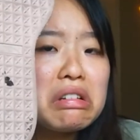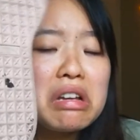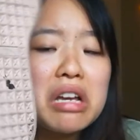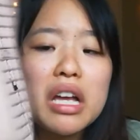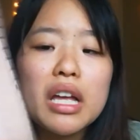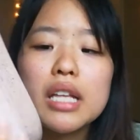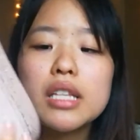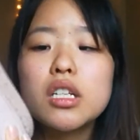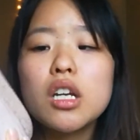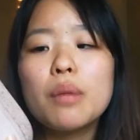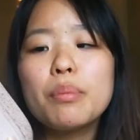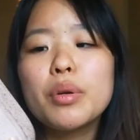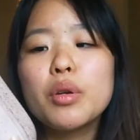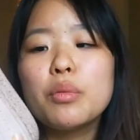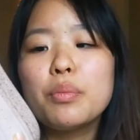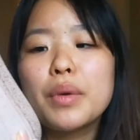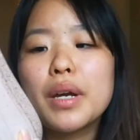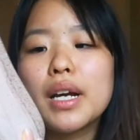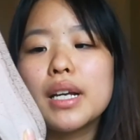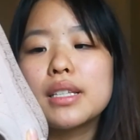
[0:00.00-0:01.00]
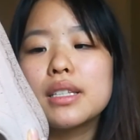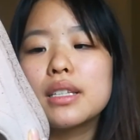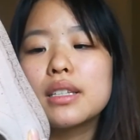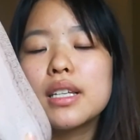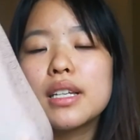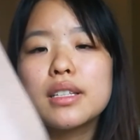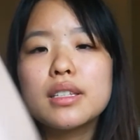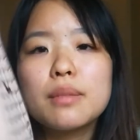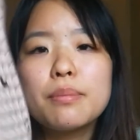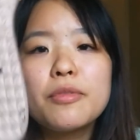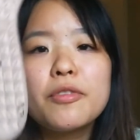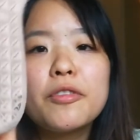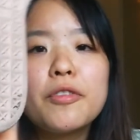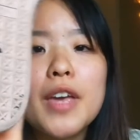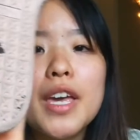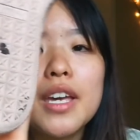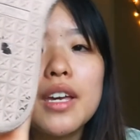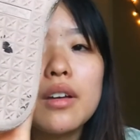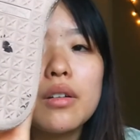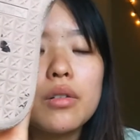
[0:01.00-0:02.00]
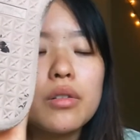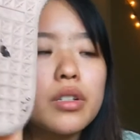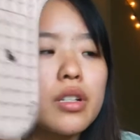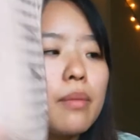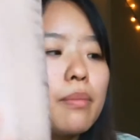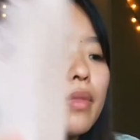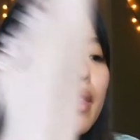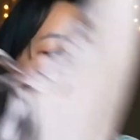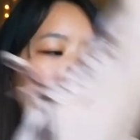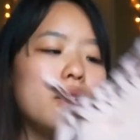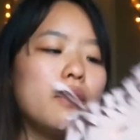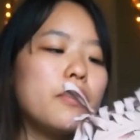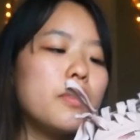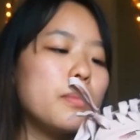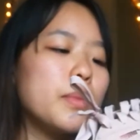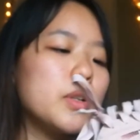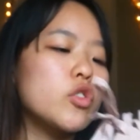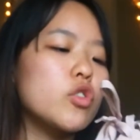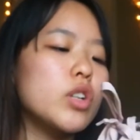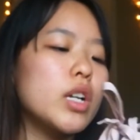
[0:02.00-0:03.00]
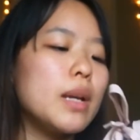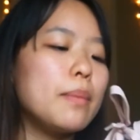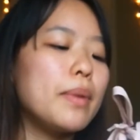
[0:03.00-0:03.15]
It's not poop, guys. It's like some fig or something from a tree.